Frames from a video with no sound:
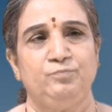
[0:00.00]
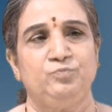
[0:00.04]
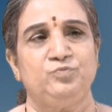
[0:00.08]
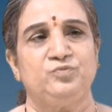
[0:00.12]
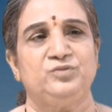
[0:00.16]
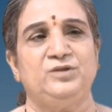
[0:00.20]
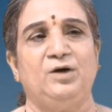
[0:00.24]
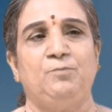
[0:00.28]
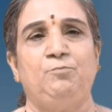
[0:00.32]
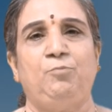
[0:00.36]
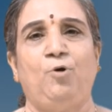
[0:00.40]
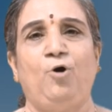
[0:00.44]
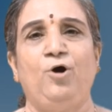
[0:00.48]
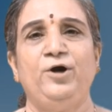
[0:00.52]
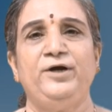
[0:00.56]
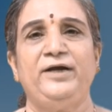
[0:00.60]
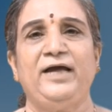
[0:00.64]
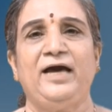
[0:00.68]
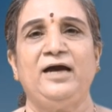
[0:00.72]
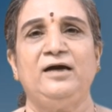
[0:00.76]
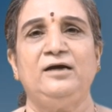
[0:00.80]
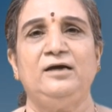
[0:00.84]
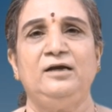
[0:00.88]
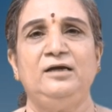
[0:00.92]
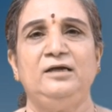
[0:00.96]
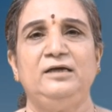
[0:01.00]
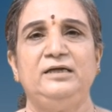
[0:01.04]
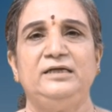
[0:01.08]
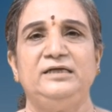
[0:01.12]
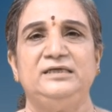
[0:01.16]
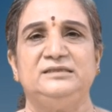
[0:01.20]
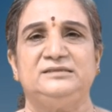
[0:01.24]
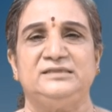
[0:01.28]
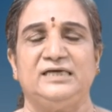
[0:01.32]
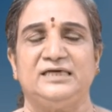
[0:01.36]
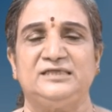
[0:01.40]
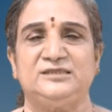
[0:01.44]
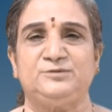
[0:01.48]
The bond angle
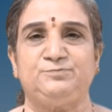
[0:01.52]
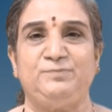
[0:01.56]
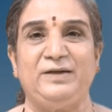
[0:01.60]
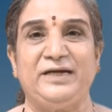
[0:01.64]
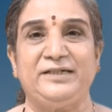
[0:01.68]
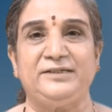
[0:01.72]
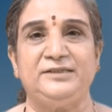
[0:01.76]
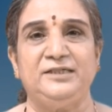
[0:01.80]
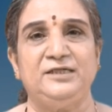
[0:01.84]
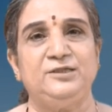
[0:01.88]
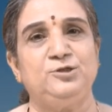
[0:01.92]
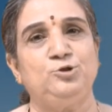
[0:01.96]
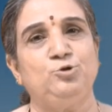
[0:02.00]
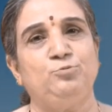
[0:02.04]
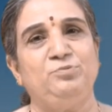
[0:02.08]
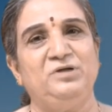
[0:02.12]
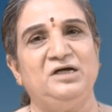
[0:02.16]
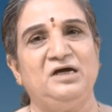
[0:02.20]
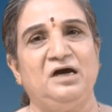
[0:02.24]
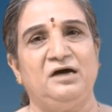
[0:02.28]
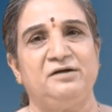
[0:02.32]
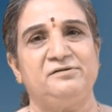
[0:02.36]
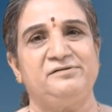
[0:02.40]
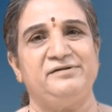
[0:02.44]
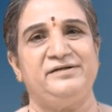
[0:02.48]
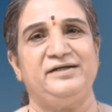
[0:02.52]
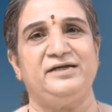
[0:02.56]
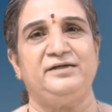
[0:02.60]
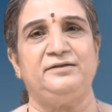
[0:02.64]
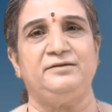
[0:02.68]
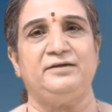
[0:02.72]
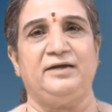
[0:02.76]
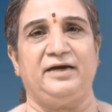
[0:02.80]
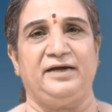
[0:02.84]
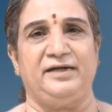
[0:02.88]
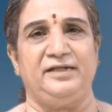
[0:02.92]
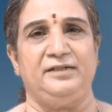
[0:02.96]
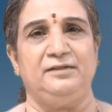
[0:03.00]
is expected to be
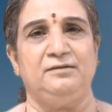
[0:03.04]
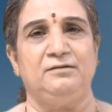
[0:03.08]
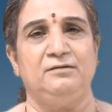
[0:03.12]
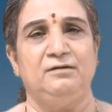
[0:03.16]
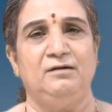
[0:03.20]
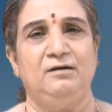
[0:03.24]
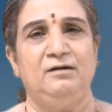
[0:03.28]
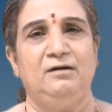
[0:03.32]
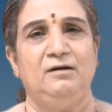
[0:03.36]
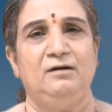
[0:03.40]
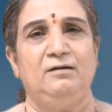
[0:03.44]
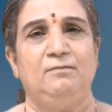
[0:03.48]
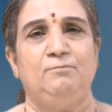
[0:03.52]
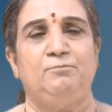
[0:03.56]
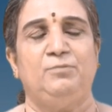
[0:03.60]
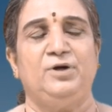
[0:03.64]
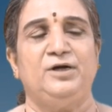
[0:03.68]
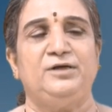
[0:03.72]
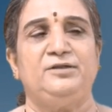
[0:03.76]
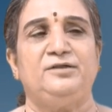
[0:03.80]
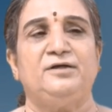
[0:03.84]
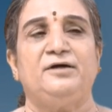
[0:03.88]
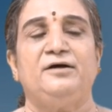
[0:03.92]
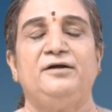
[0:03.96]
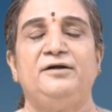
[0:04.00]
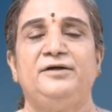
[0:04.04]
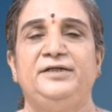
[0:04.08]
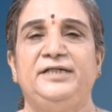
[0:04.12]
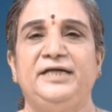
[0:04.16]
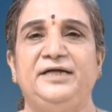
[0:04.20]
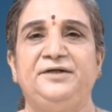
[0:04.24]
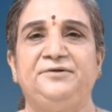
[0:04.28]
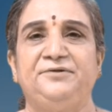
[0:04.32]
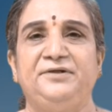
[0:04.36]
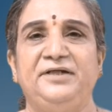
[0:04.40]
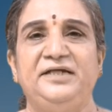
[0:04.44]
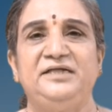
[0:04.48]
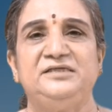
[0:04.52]
109, but
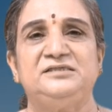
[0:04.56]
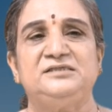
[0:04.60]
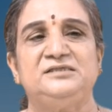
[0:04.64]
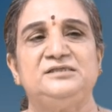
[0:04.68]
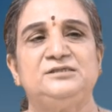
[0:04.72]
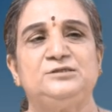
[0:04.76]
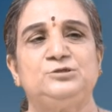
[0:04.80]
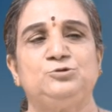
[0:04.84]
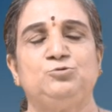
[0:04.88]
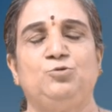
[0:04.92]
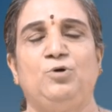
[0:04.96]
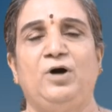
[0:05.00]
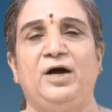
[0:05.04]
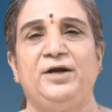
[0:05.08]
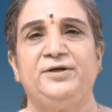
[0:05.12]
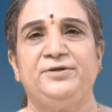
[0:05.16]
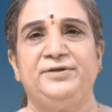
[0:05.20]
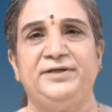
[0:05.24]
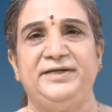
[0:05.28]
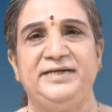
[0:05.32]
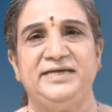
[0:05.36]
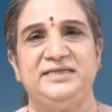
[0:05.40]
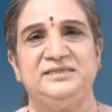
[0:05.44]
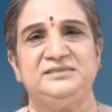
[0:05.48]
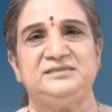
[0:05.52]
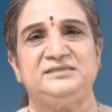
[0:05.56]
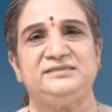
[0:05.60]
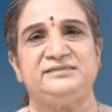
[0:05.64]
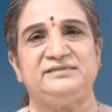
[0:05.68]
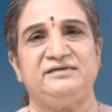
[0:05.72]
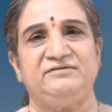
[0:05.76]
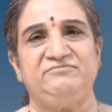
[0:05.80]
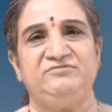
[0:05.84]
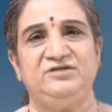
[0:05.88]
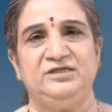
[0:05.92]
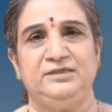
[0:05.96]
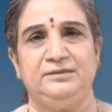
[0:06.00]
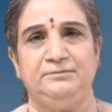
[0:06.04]
decreases to
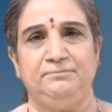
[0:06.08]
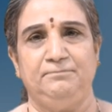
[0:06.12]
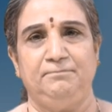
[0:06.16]
107.